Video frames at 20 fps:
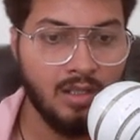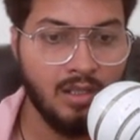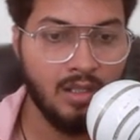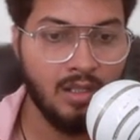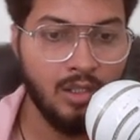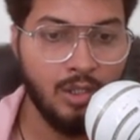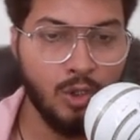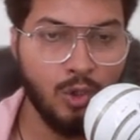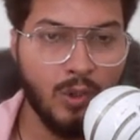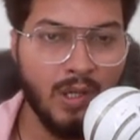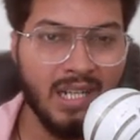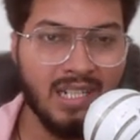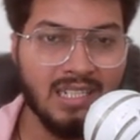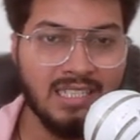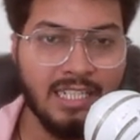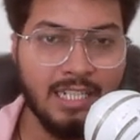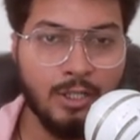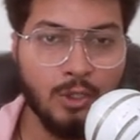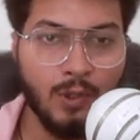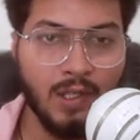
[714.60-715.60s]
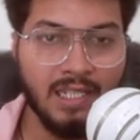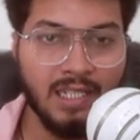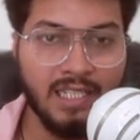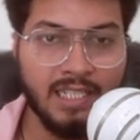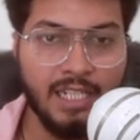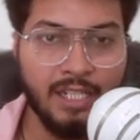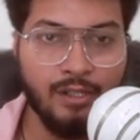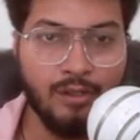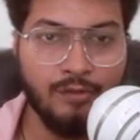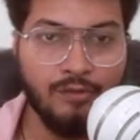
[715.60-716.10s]
look at the
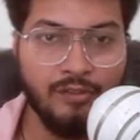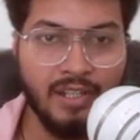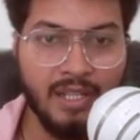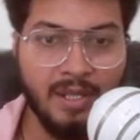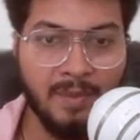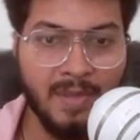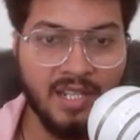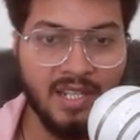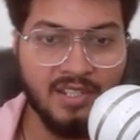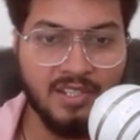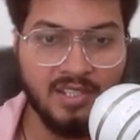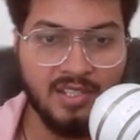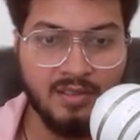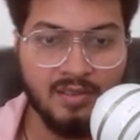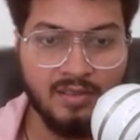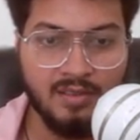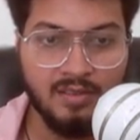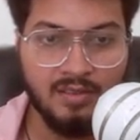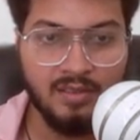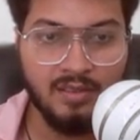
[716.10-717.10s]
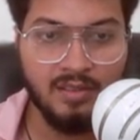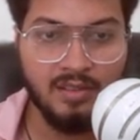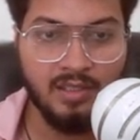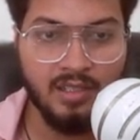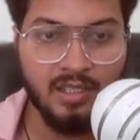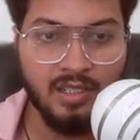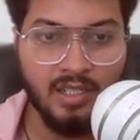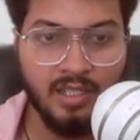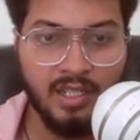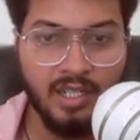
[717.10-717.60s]
quality of image
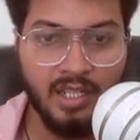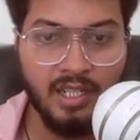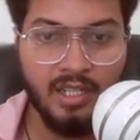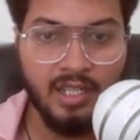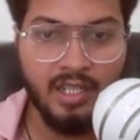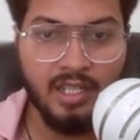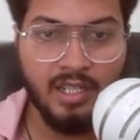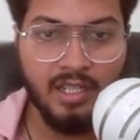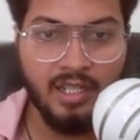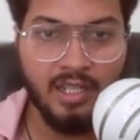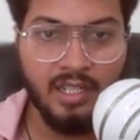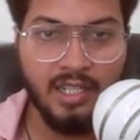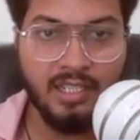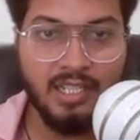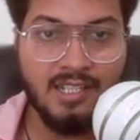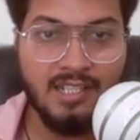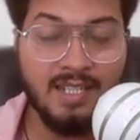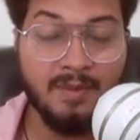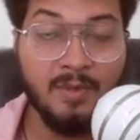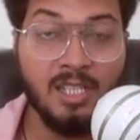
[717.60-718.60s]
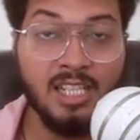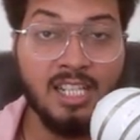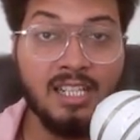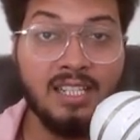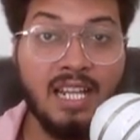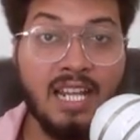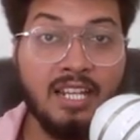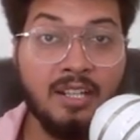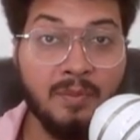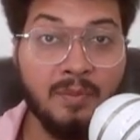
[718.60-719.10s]
it is similar
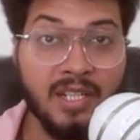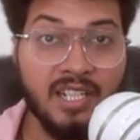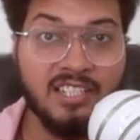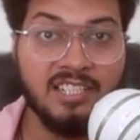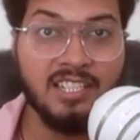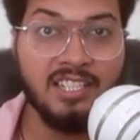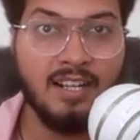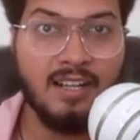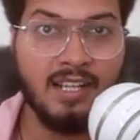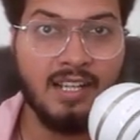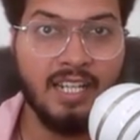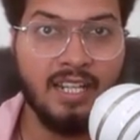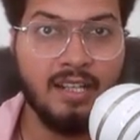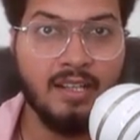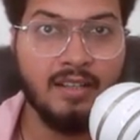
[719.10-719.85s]
like midjourney